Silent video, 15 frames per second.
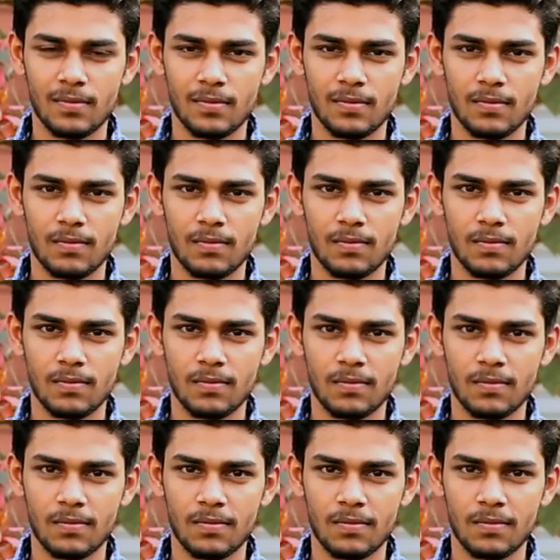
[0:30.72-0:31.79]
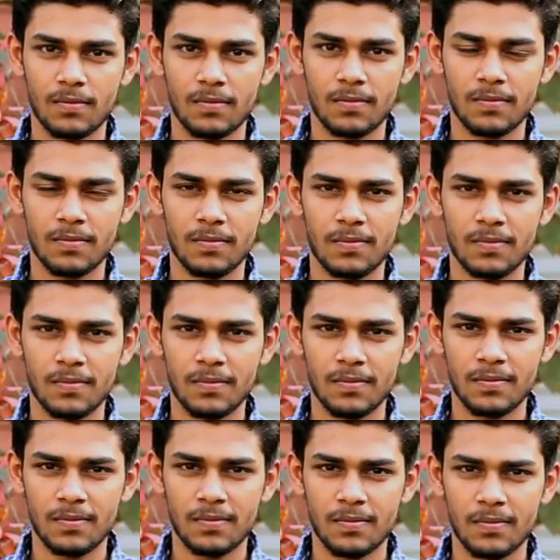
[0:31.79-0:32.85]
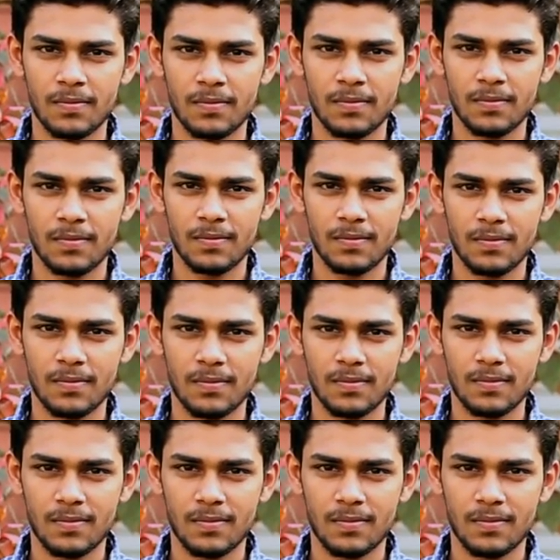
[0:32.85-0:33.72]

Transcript: This person isn't speaking.